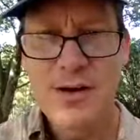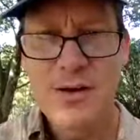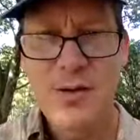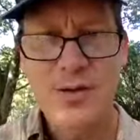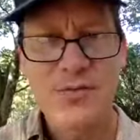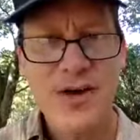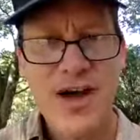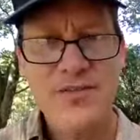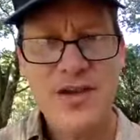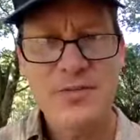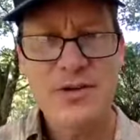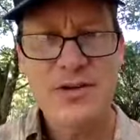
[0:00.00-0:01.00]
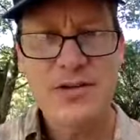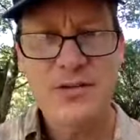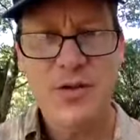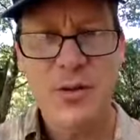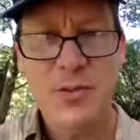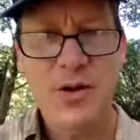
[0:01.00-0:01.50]
With 5 ml
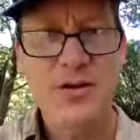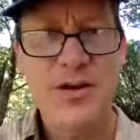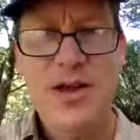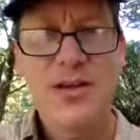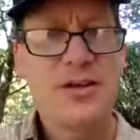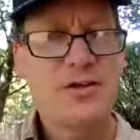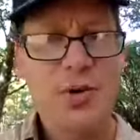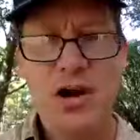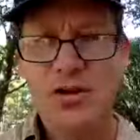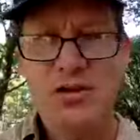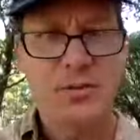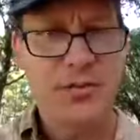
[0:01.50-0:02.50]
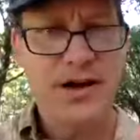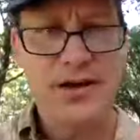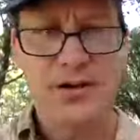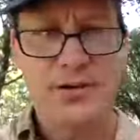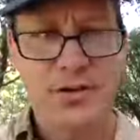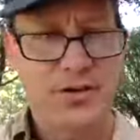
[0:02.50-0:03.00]
or point, the smaller the
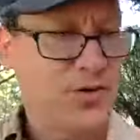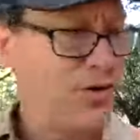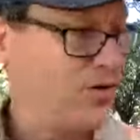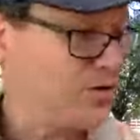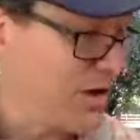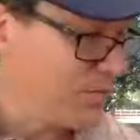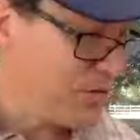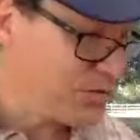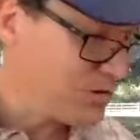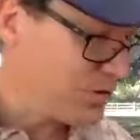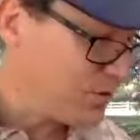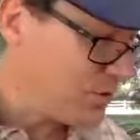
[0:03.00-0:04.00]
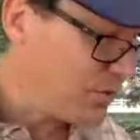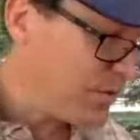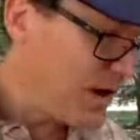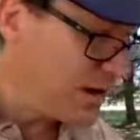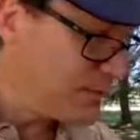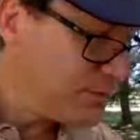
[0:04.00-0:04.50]
better as far as I'm concerned for the
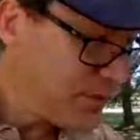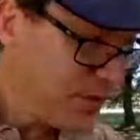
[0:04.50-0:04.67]
pollen.